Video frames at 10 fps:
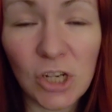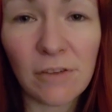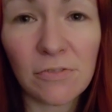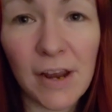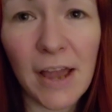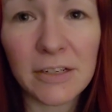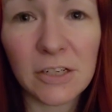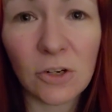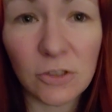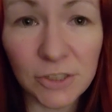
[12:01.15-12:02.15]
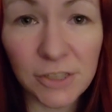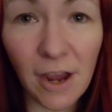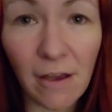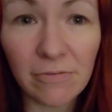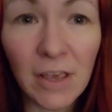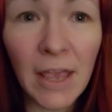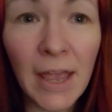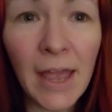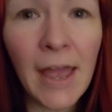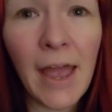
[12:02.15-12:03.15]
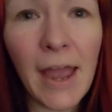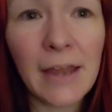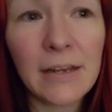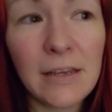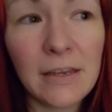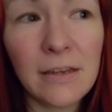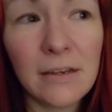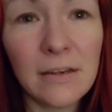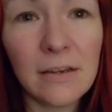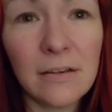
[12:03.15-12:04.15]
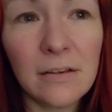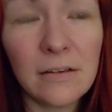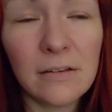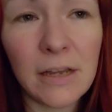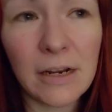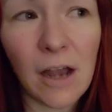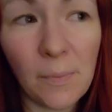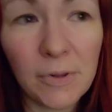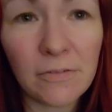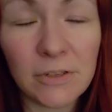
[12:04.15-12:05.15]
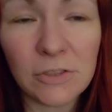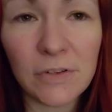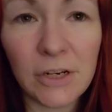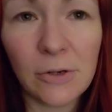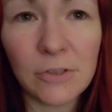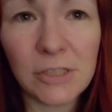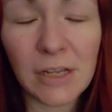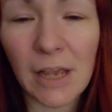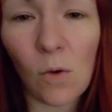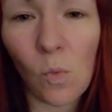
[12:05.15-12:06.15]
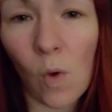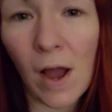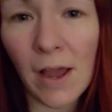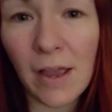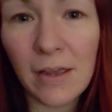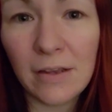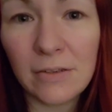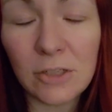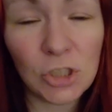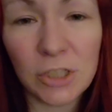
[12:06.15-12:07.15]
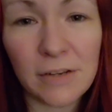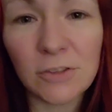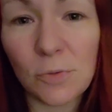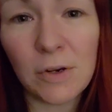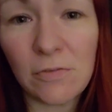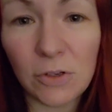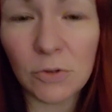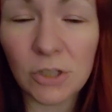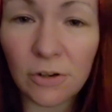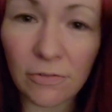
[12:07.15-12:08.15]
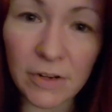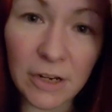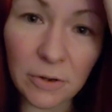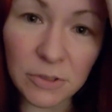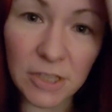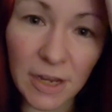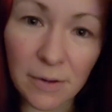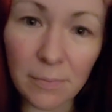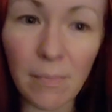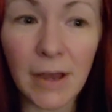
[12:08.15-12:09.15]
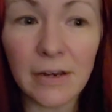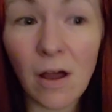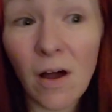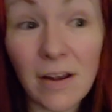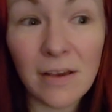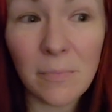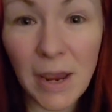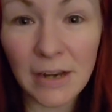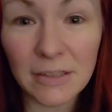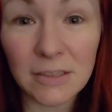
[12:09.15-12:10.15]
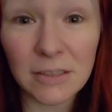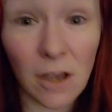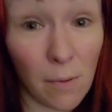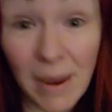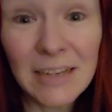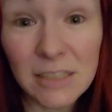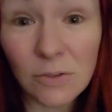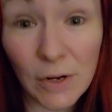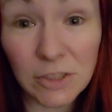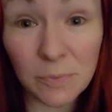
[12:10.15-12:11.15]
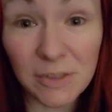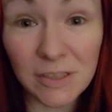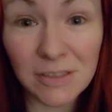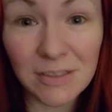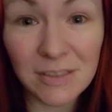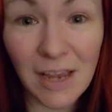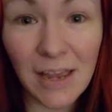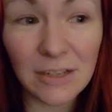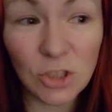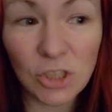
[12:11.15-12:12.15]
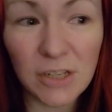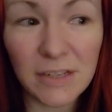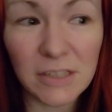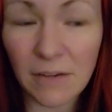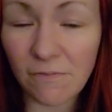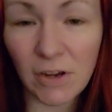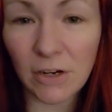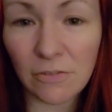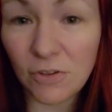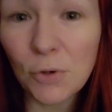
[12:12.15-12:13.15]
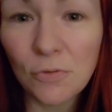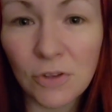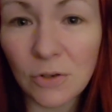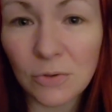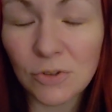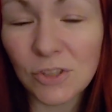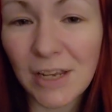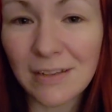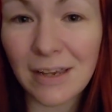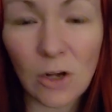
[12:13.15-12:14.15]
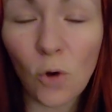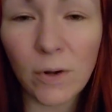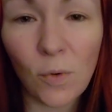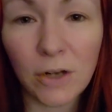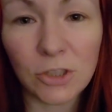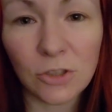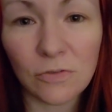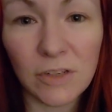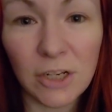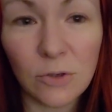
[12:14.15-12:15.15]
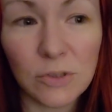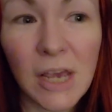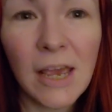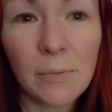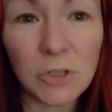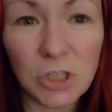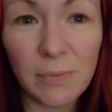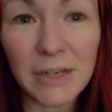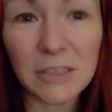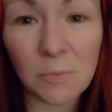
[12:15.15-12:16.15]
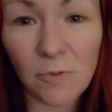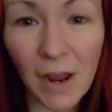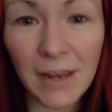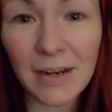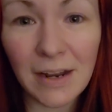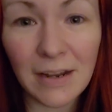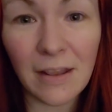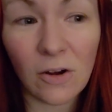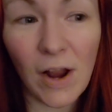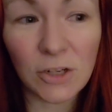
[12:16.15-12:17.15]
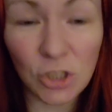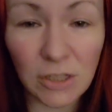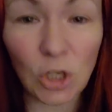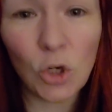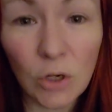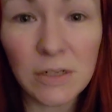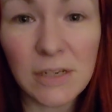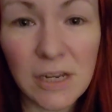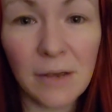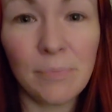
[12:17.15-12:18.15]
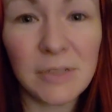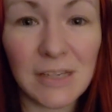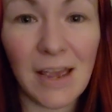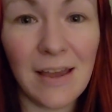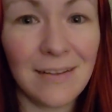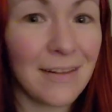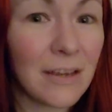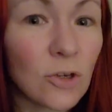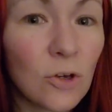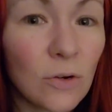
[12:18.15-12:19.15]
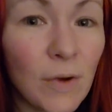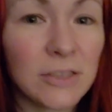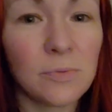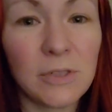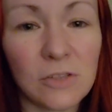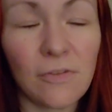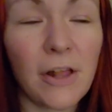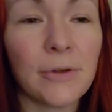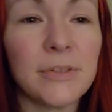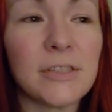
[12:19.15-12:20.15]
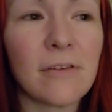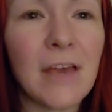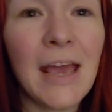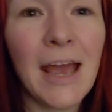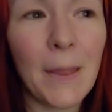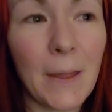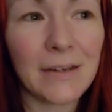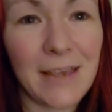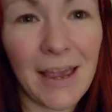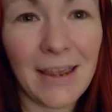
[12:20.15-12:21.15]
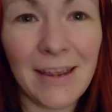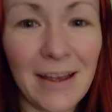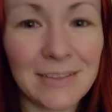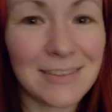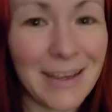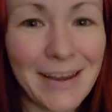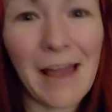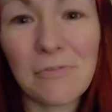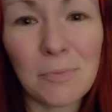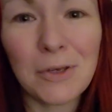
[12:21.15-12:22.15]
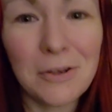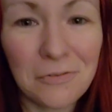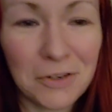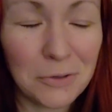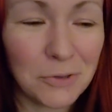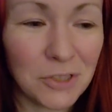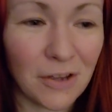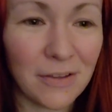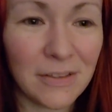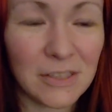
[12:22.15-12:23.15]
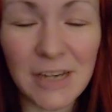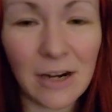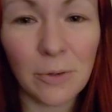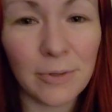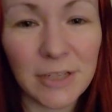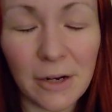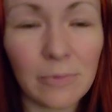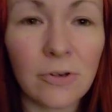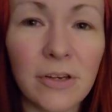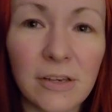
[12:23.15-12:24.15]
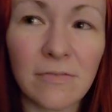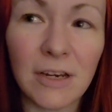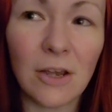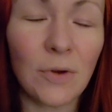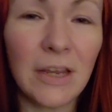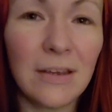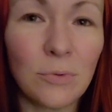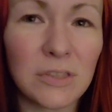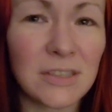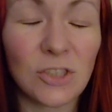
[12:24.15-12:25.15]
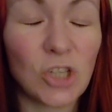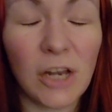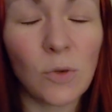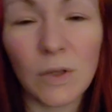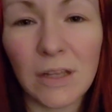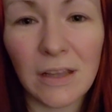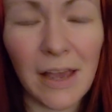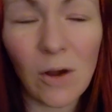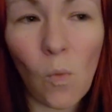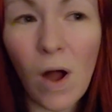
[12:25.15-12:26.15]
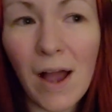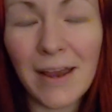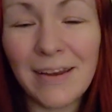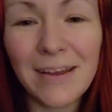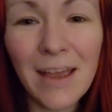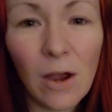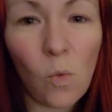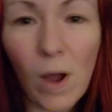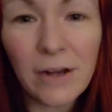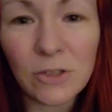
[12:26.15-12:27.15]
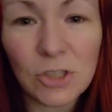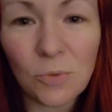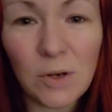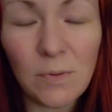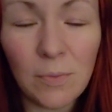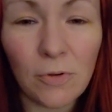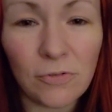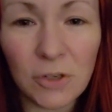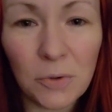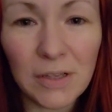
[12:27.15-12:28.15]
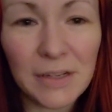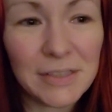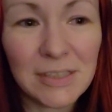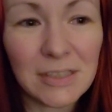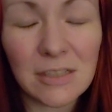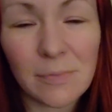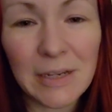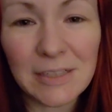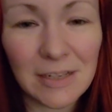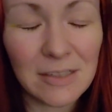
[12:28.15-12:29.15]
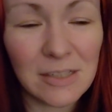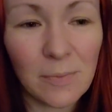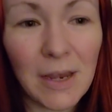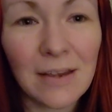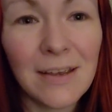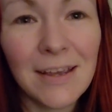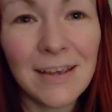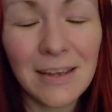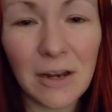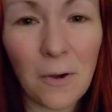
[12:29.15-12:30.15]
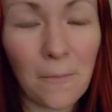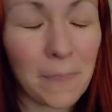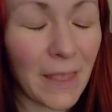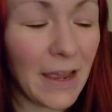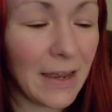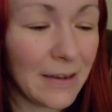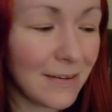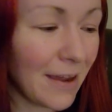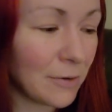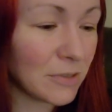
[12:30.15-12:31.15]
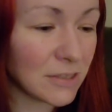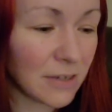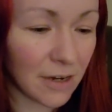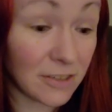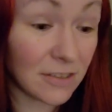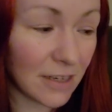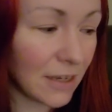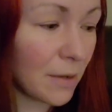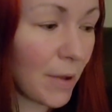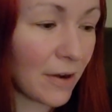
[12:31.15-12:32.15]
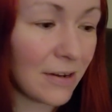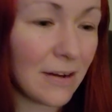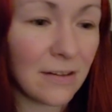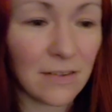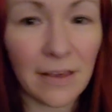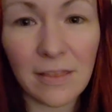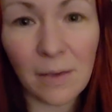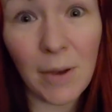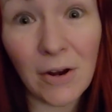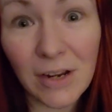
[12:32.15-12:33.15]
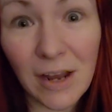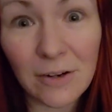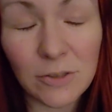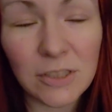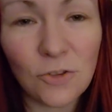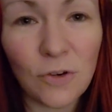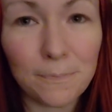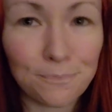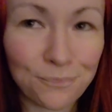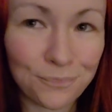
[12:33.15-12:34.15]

chef reacting to her stuff, and he in a couple of his videos said like why does she have so many views on her videos like my nana makes amazing recipes and she has like very few views and like nobody watches her videos but she makes them right and they're actually like good tips and like good recipes to follow and stuff and then kay has like half a million views on this terrible terrible cooking video and he was genuinely like why why are so many people viewing this this doesn't make sense to me you know and i was i got to thinking about it and it's like the american idol syndrome